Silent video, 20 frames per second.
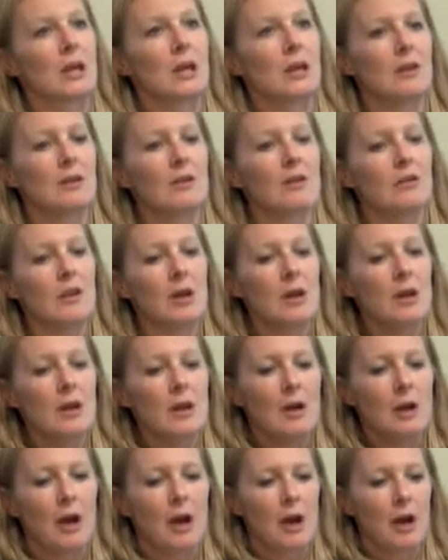is.
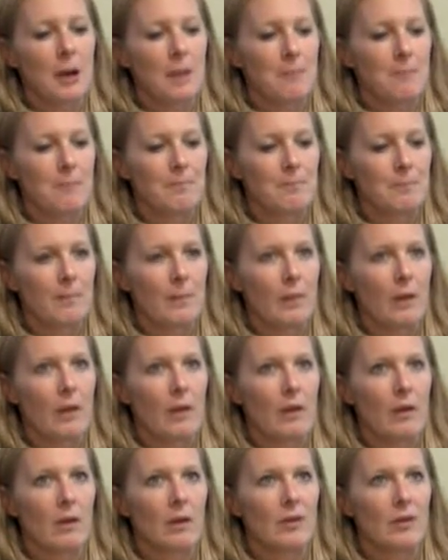Um,
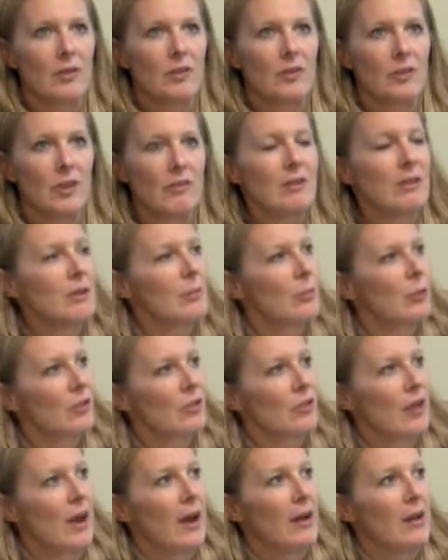
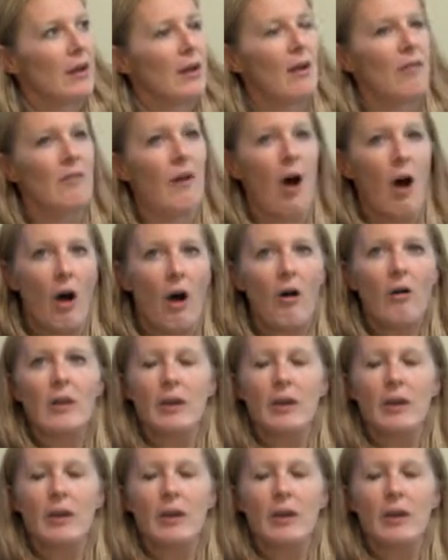70% of all